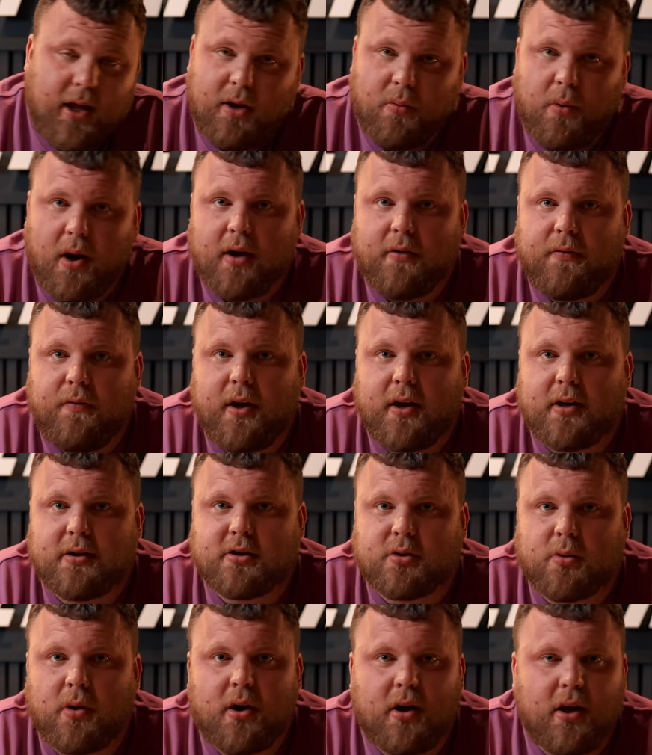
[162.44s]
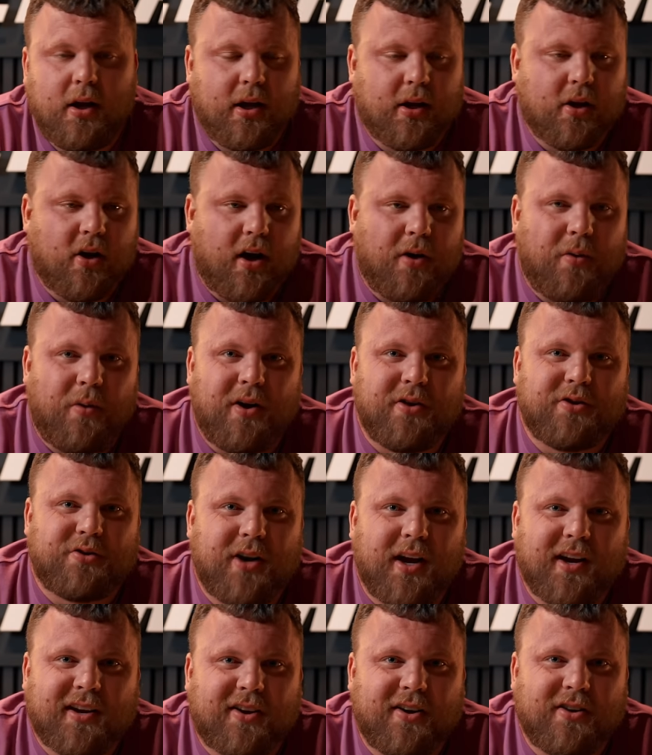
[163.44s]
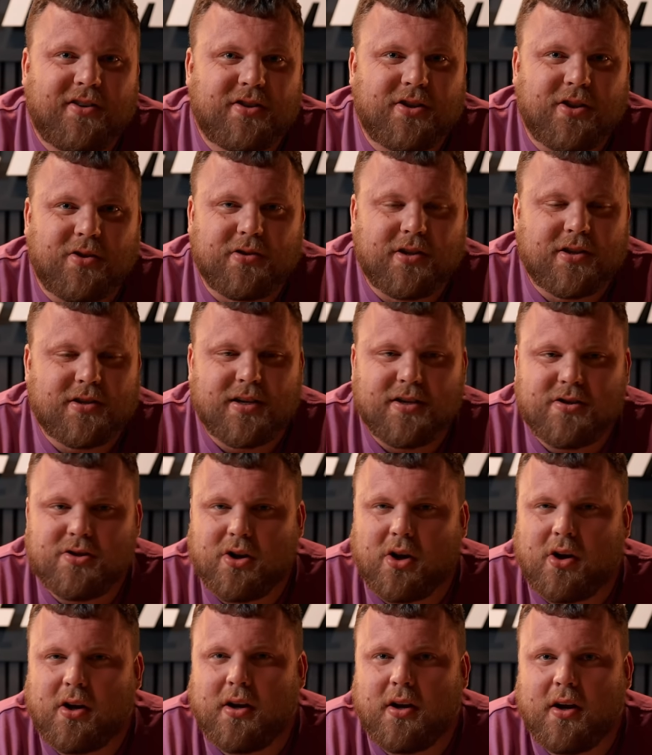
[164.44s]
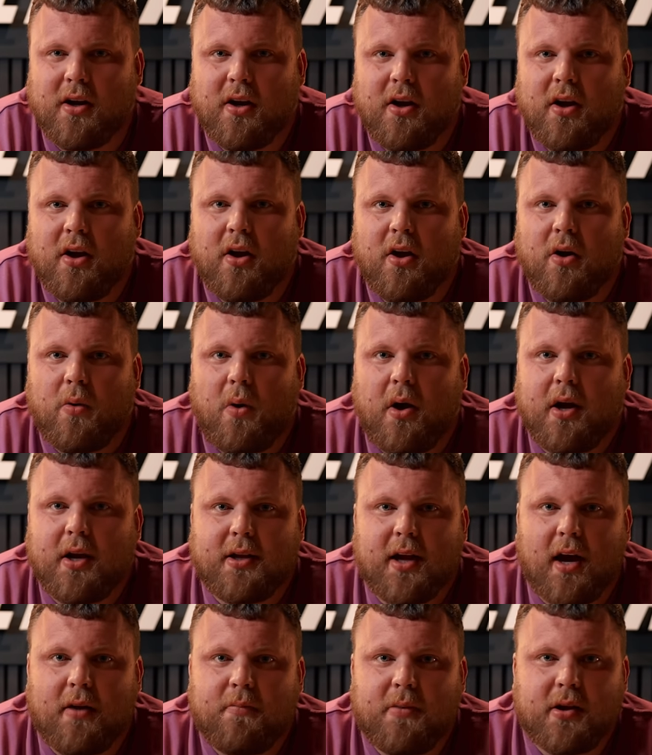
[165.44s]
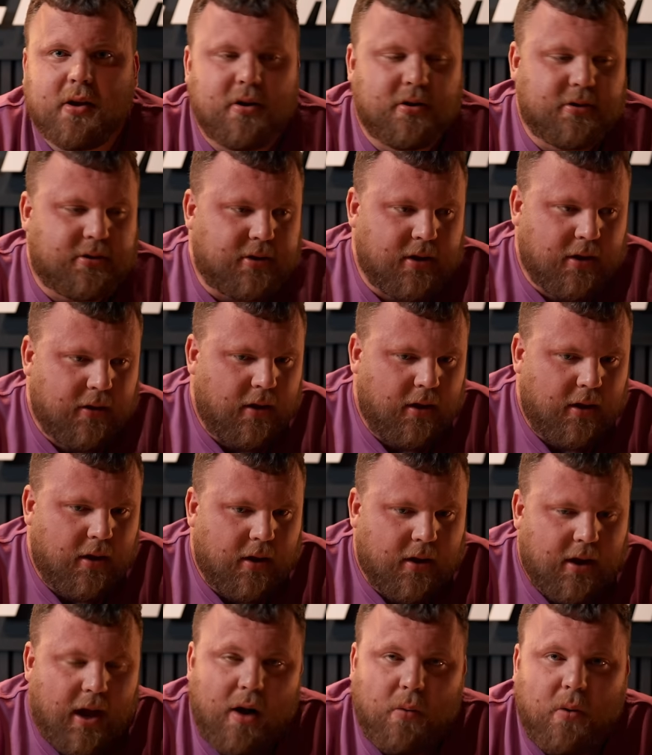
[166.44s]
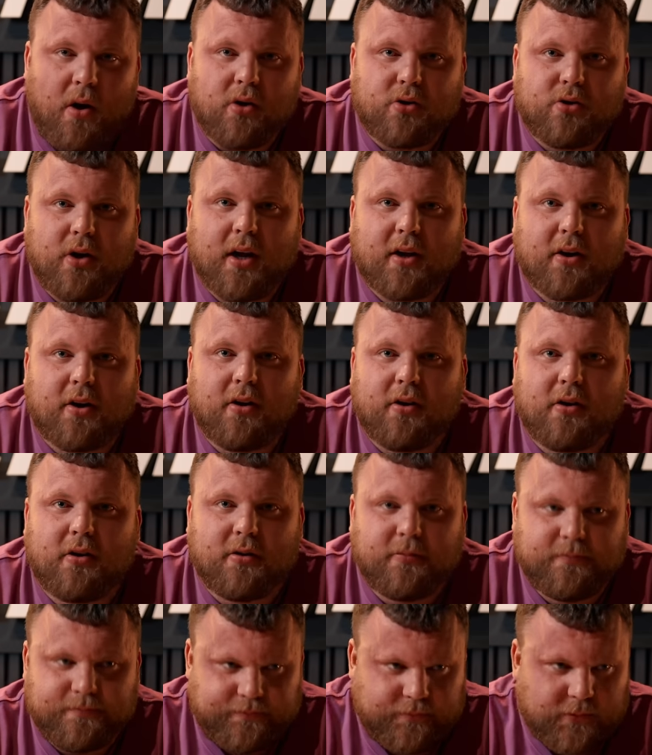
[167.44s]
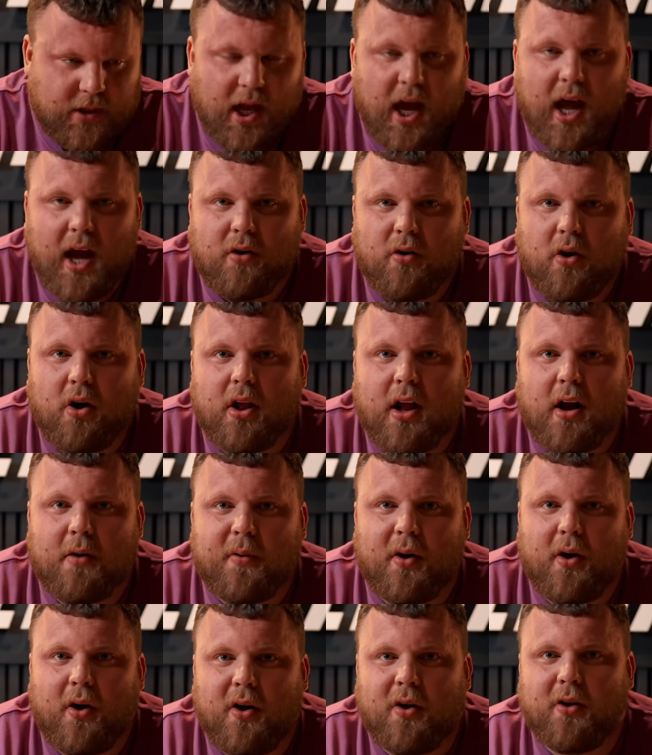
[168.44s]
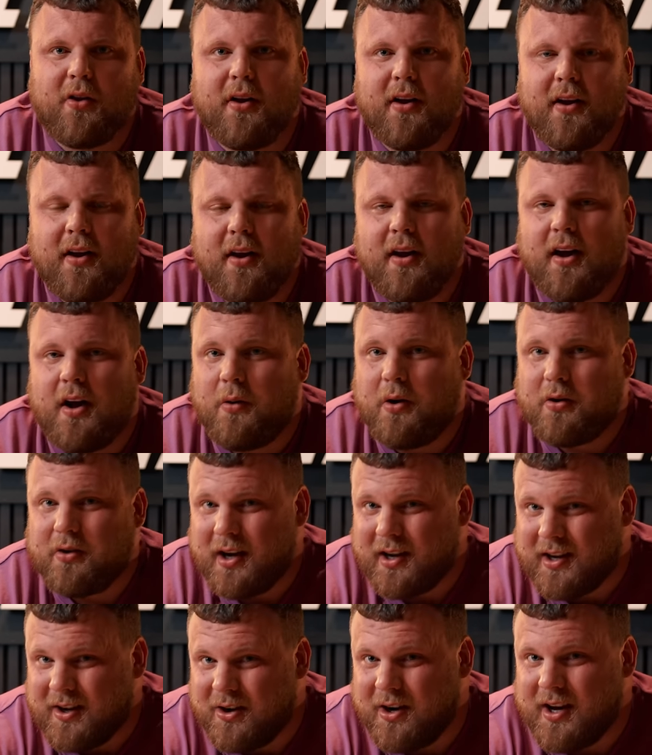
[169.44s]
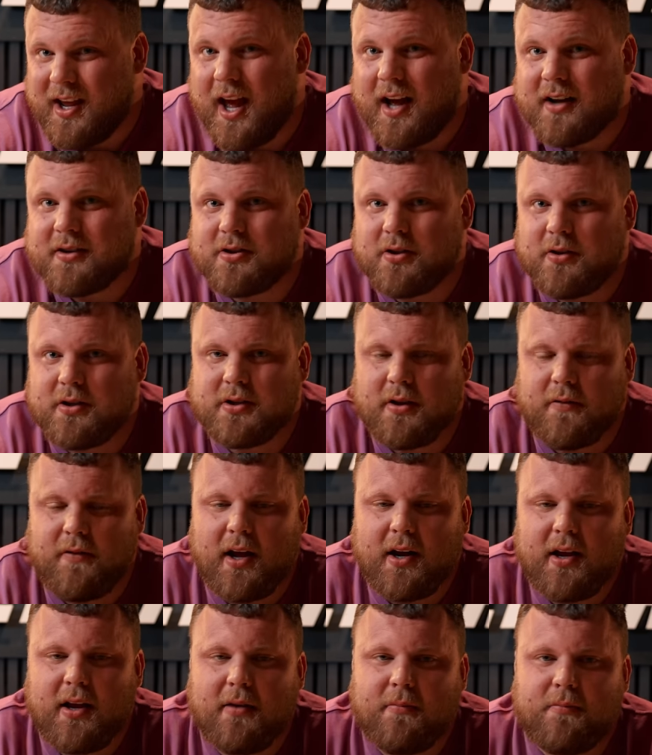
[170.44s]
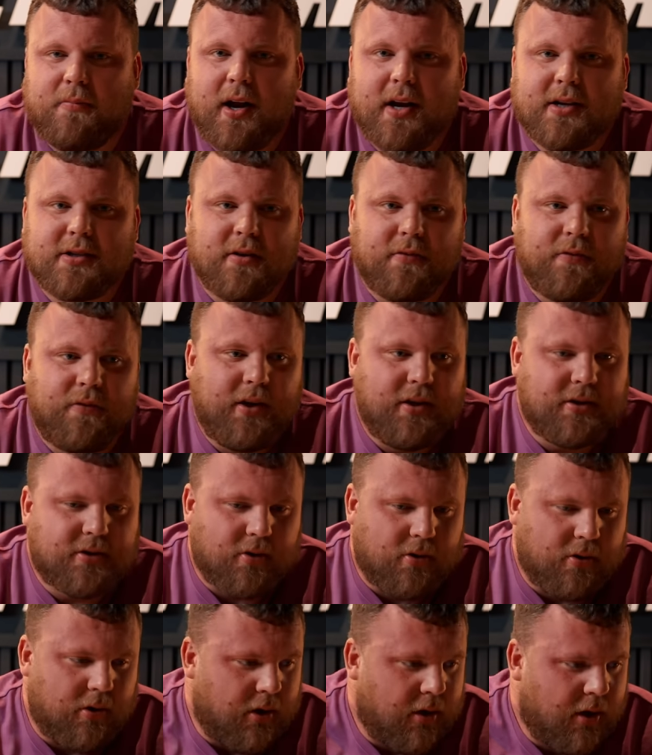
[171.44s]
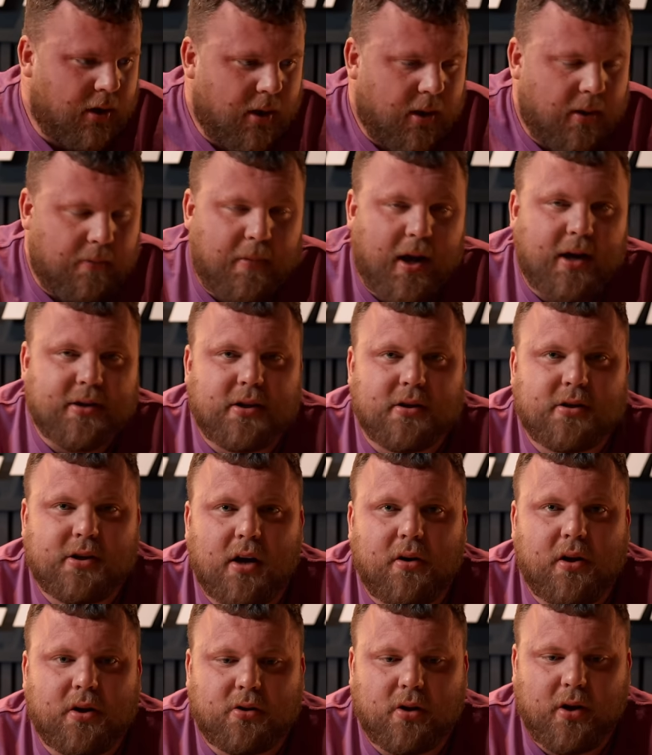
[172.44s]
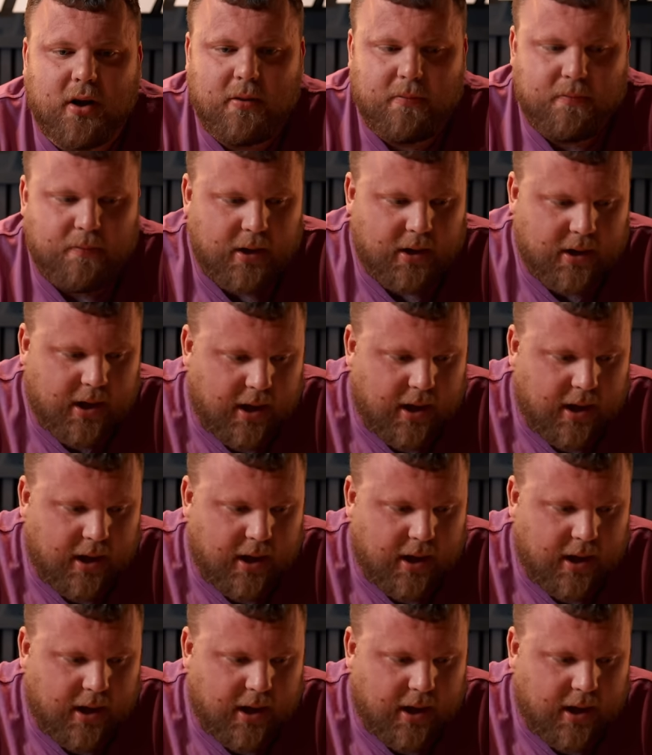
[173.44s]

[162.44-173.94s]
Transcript: He won fair and square. He got a world record. So just enjoy what he done, because, yeah, a world record at Royal Albert Hall, a world record on the axle, is a very impressive feat. So massive shout out to him. But